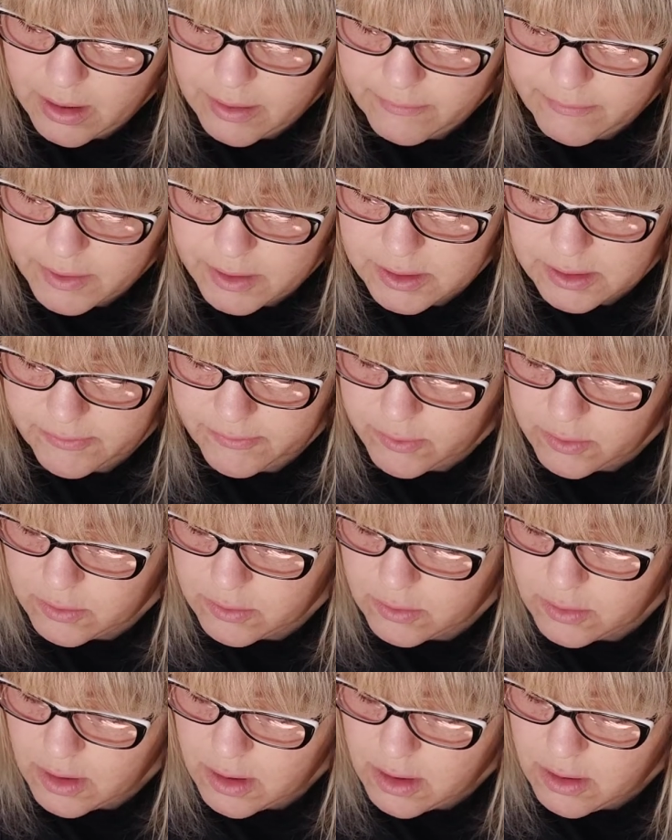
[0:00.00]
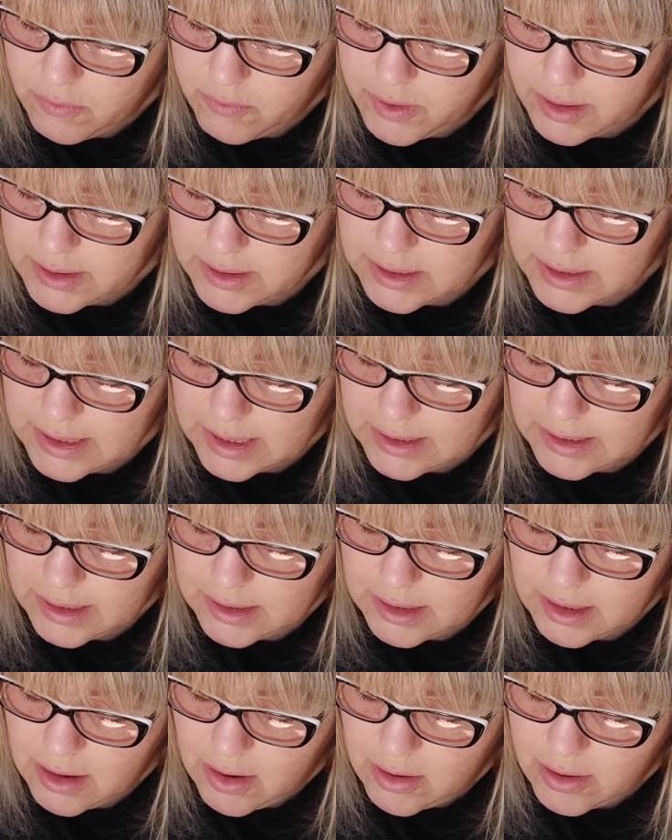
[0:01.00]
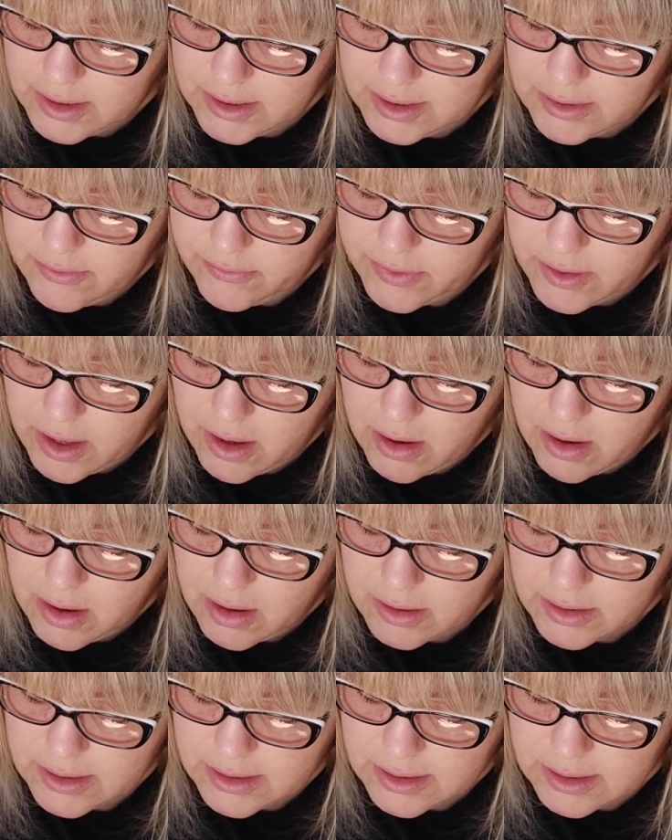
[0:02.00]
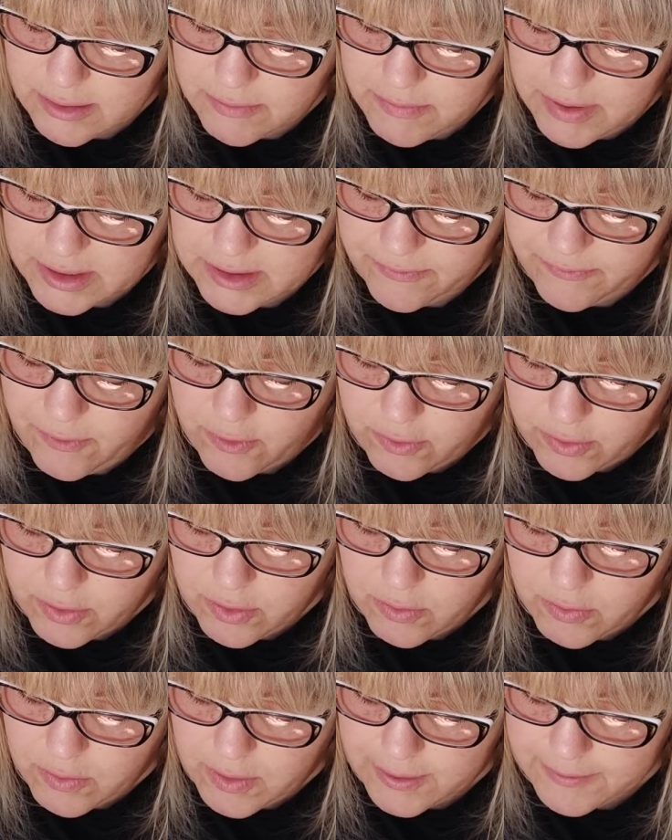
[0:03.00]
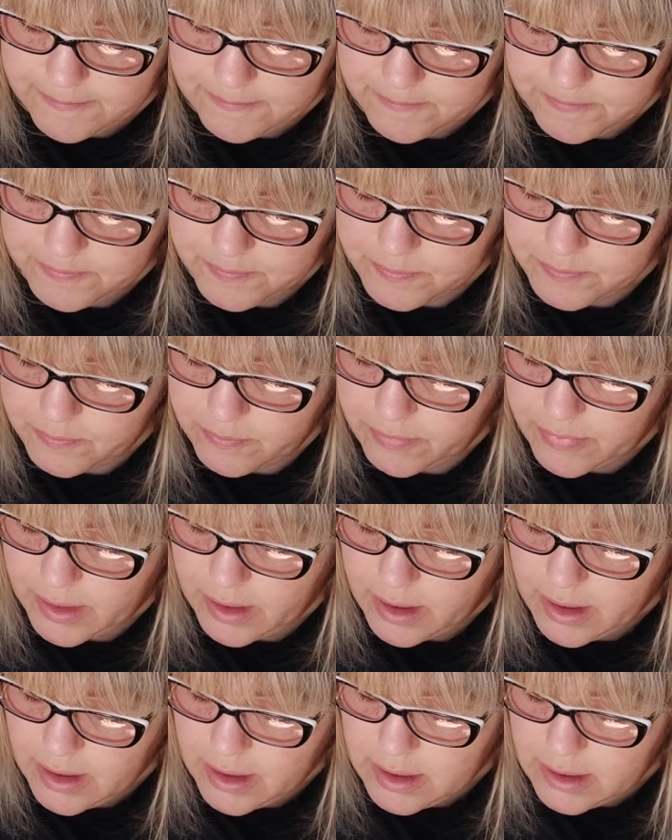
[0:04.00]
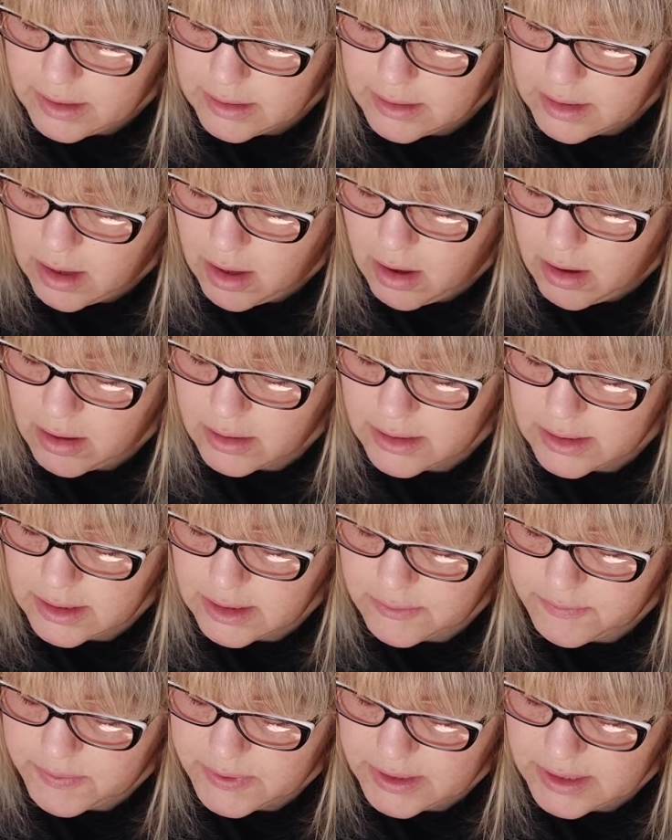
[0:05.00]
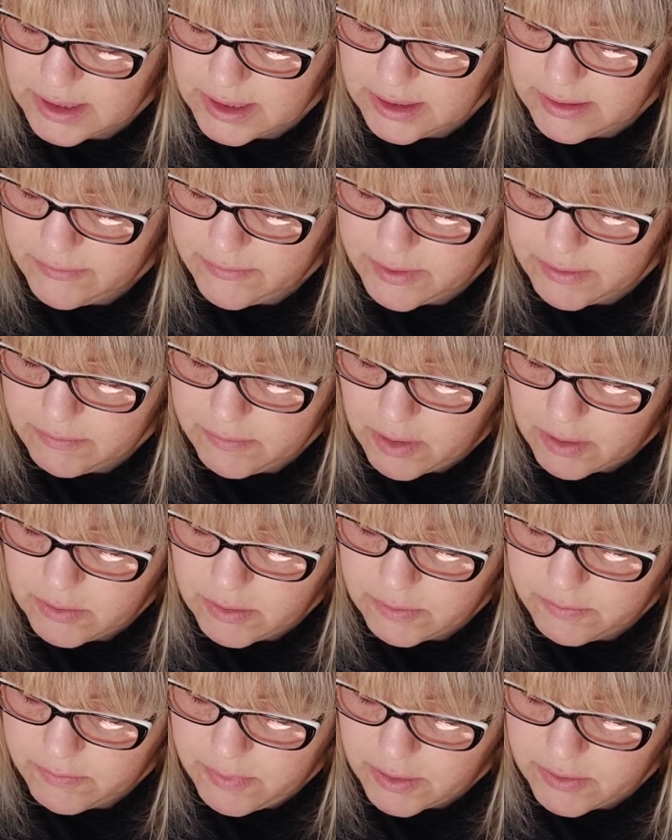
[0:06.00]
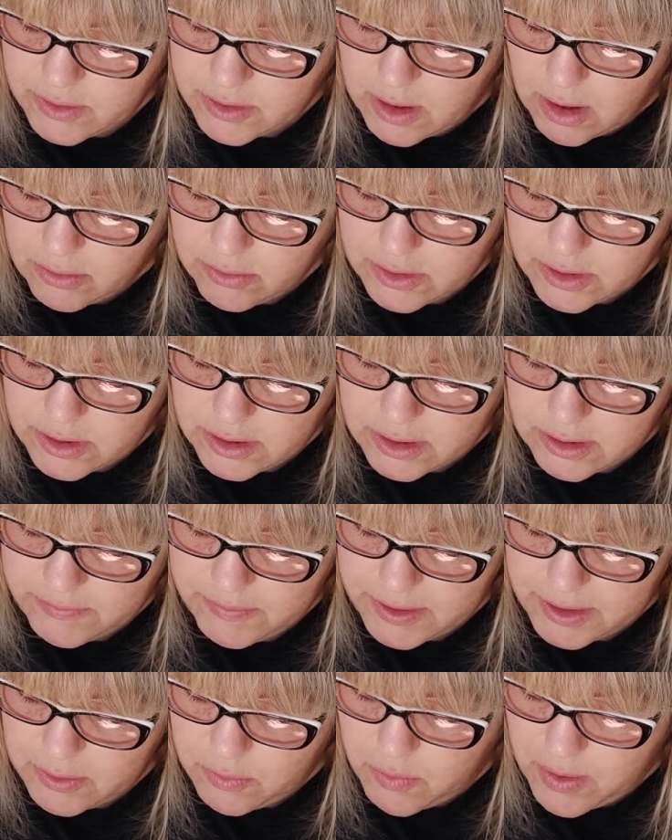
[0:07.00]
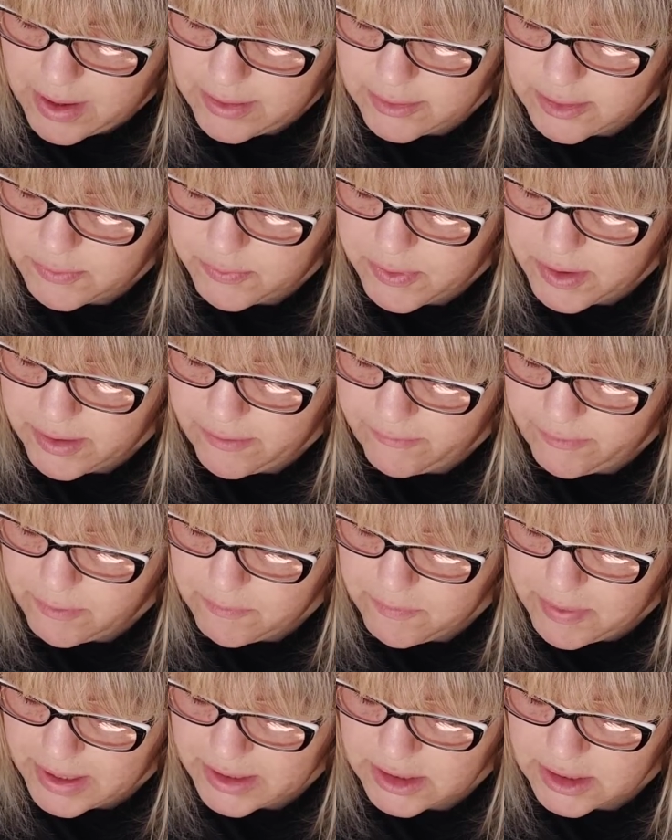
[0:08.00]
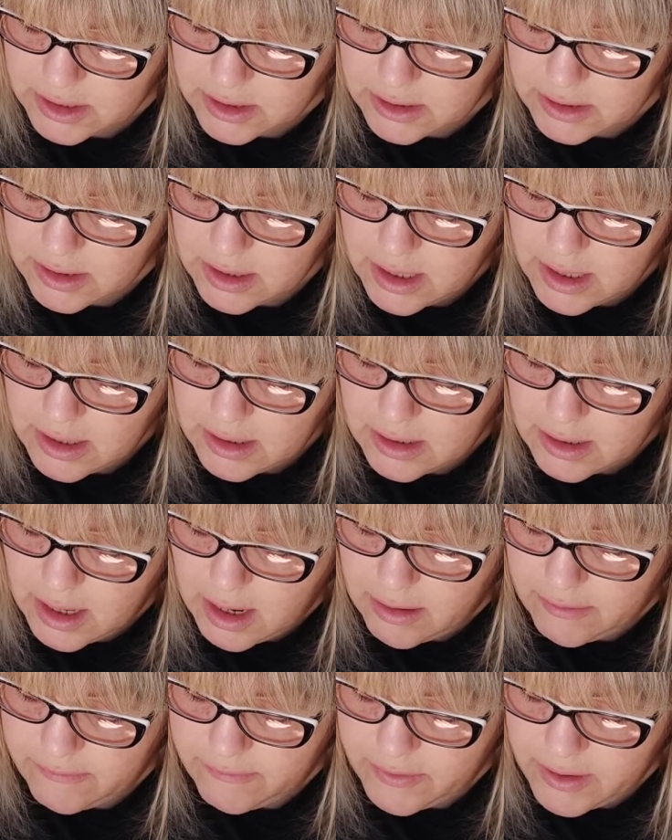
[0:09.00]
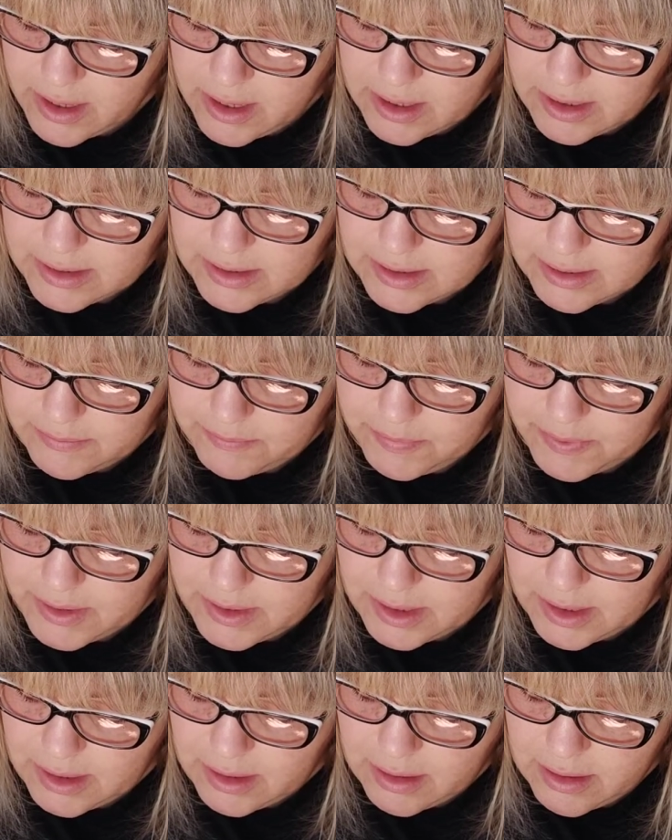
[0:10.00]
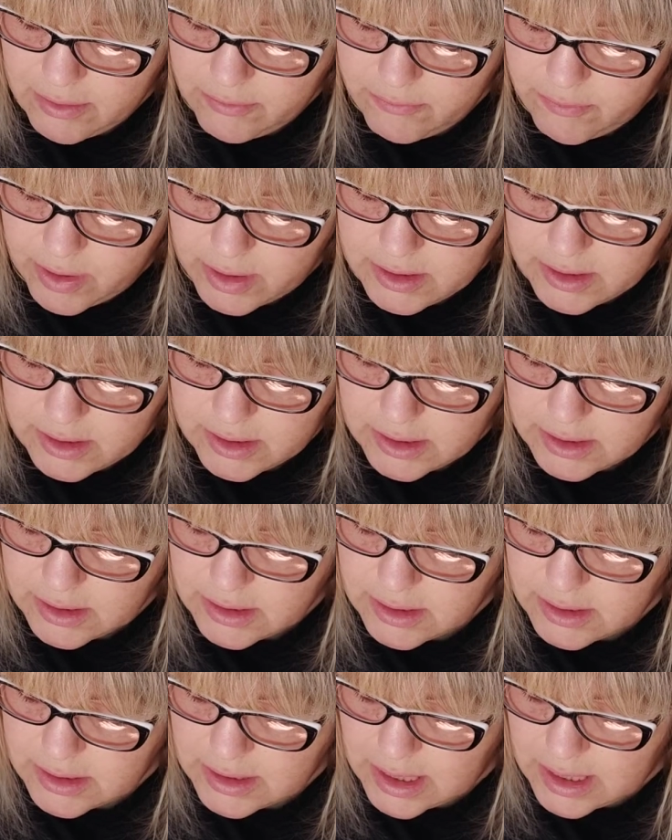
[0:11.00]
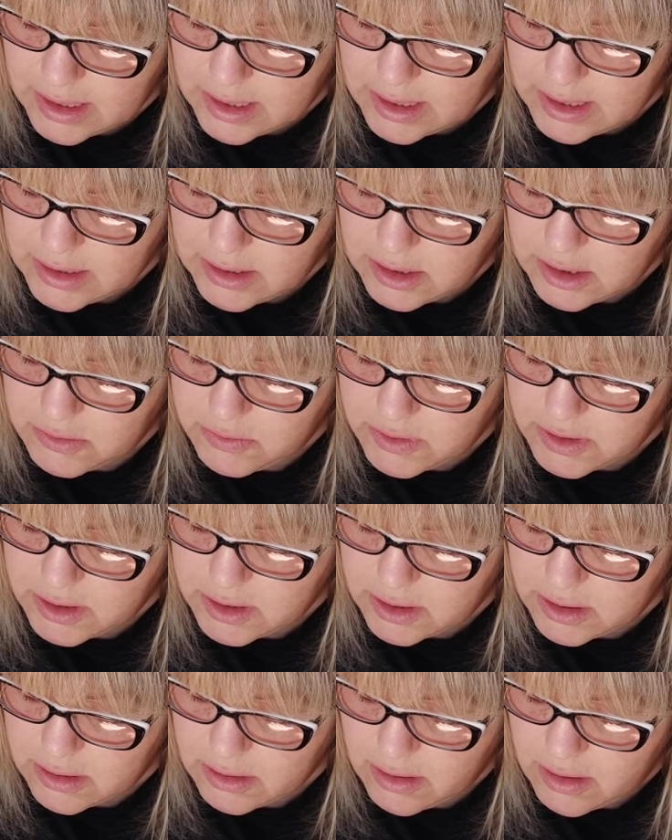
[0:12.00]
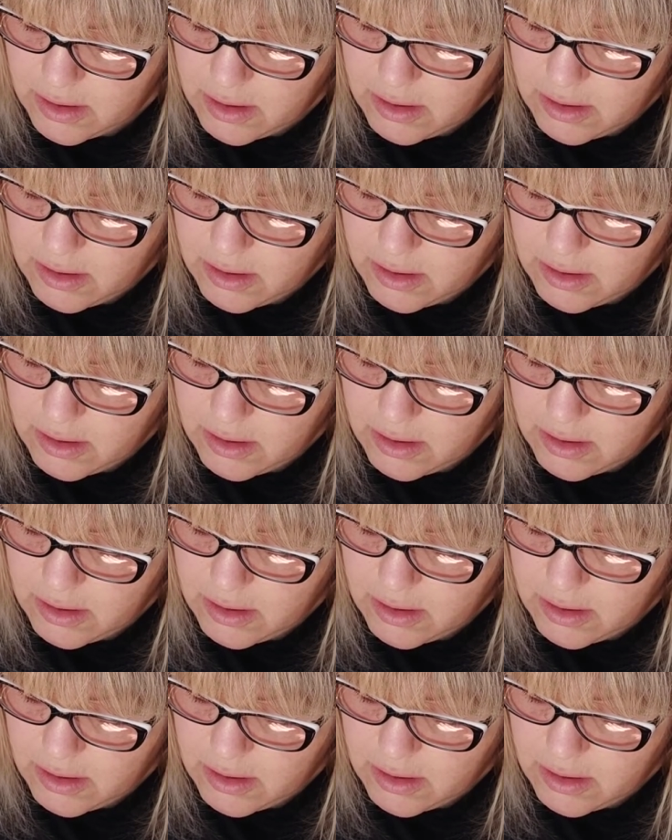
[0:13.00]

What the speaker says: First of all, we understand that the idea of the heart is a metaphorical one. The heart is perceived in most cultures to be the wellspring of compassion, love, sympathy, righteousness, and intuition,